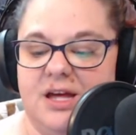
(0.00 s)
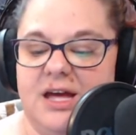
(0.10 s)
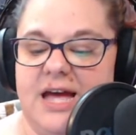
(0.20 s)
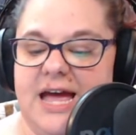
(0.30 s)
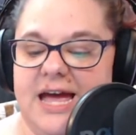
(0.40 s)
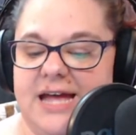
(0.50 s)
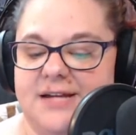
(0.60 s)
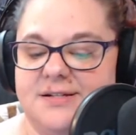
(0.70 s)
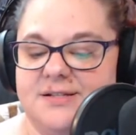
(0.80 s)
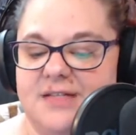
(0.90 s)

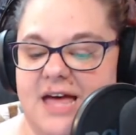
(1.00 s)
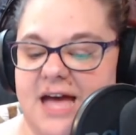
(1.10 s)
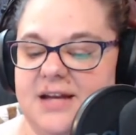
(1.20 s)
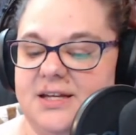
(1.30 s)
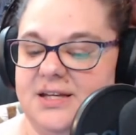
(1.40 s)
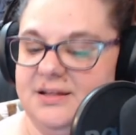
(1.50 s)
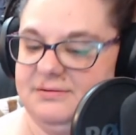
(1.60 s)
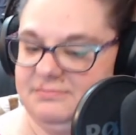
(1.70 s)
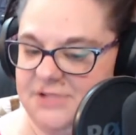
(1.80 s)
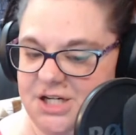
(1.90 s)
and that he,
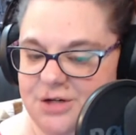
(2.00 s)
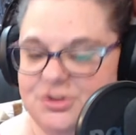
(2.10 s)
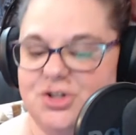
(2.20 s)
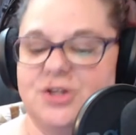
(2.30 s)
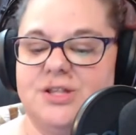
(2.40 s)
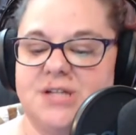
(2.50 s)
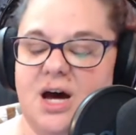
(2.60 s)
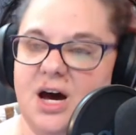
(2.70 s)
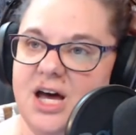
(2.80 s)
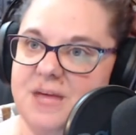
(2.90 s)
you know, took the
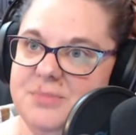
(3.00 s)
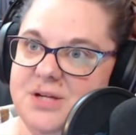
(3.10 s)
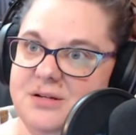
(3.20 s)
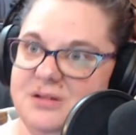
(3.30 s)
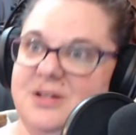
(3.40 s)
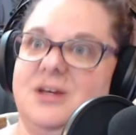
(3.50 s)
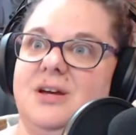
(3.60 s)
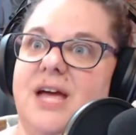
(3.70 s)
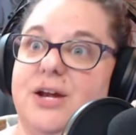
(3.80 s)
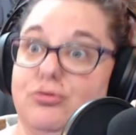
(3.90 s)
time and
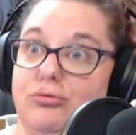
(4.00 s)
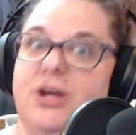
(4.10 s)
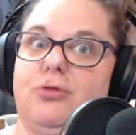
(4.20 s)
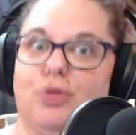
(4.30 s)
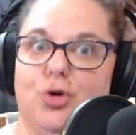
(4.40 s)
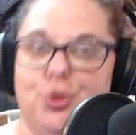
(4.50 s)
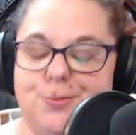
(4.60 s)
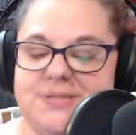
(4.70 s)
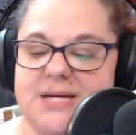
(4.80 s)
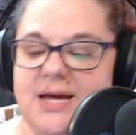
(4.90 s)

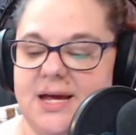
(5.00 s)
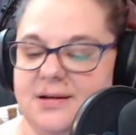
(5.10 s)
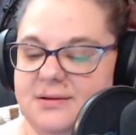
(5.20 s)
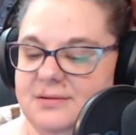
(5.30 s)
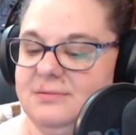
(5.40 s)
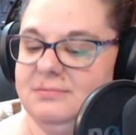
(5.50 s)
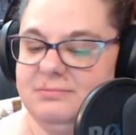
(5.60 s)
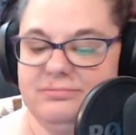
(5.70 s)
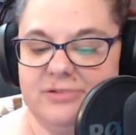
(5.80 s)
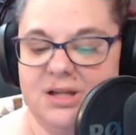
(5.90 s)
regrouped and
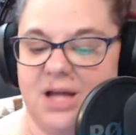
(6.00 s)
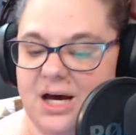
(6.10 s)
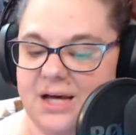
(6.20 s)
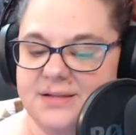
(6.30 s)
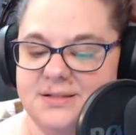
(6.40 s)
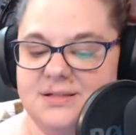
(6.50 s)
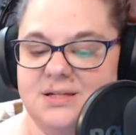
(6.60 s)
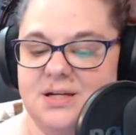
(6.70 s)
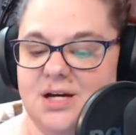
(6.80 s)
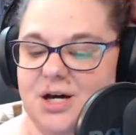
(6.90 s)
realized, you
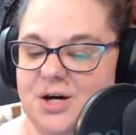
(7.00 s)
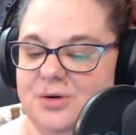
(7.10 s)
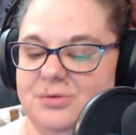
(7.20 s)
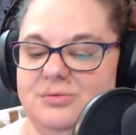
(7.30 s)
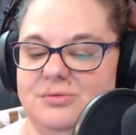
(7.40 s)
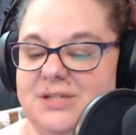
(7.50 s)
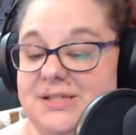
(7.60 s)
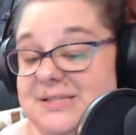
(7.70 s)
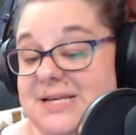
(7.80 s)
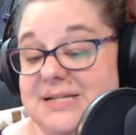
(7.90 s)
know, he
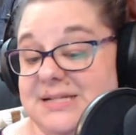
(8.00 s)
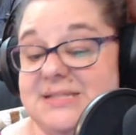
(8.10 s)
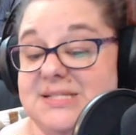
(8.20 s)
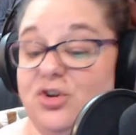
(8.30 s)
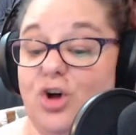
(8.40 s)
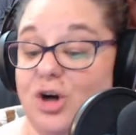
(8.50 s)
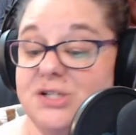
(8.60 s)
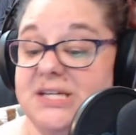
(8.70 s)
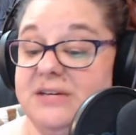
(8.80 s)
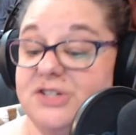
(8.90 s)
said it's still hard to
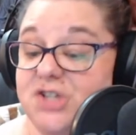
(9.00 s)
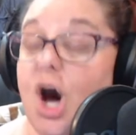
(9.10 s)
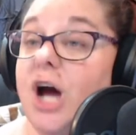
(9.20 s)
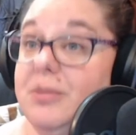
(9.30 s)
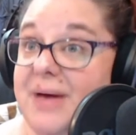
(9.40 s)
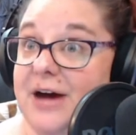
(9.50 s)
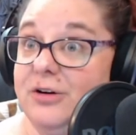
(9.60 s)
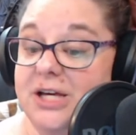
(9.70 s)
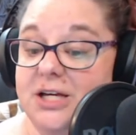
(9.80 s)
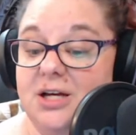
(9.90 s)
even talk about it,